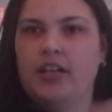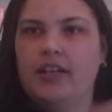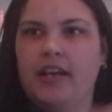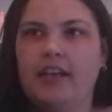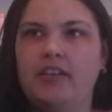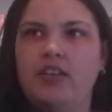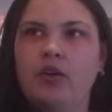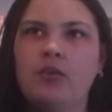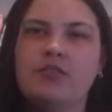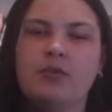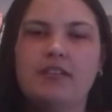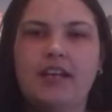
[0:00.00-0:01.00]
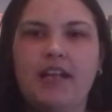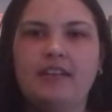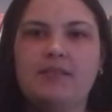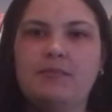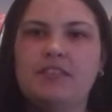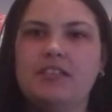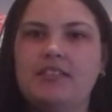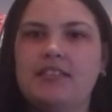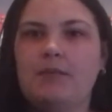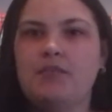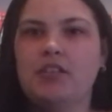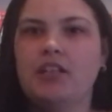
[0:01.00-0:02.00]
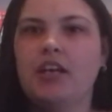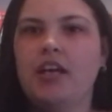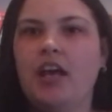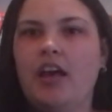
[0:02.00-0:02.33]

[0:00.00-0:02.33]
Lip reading: and that Kyo has always had this misconception